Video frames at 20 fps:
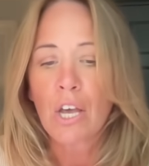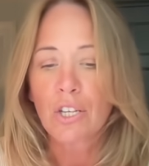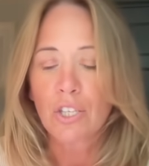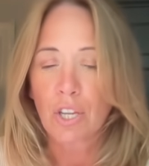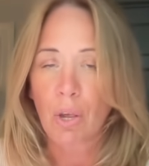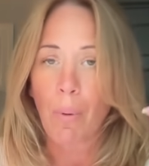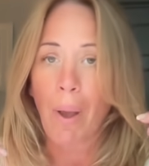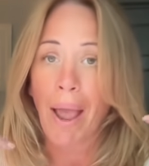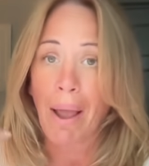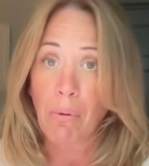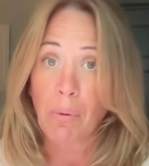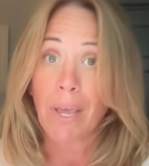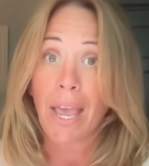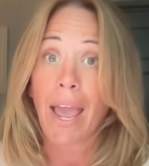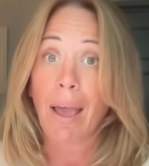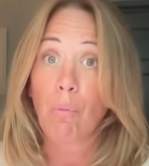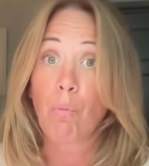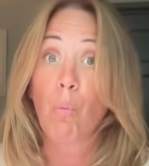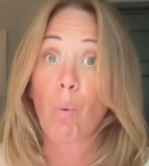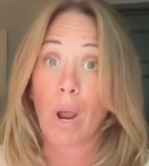So how
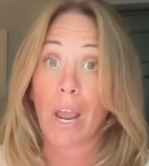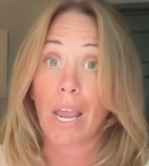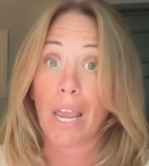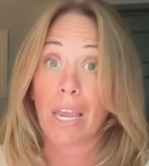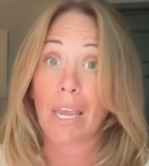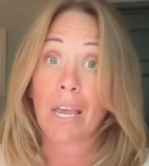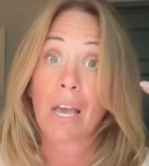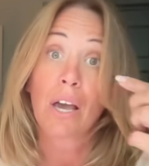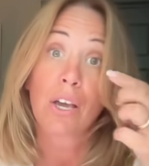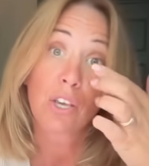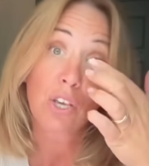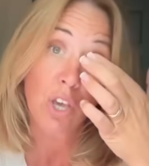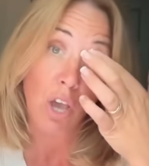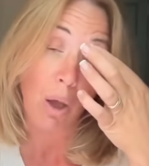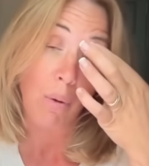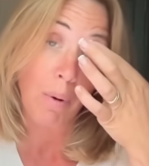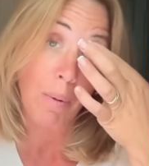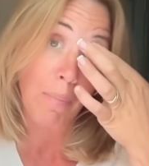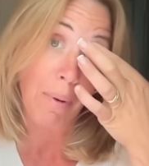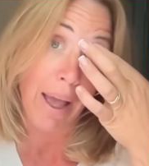can we
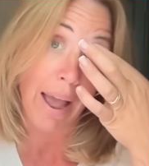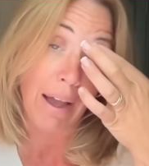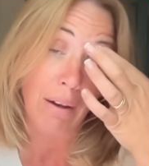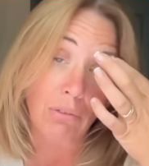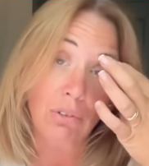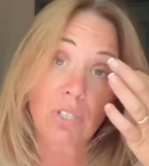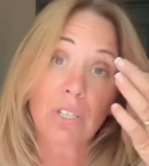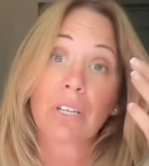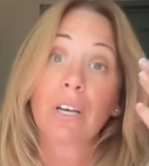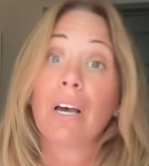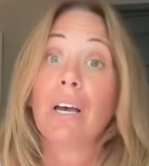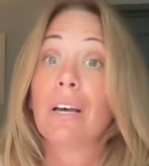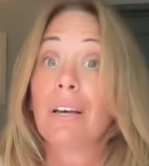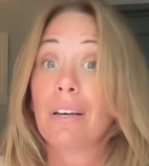go about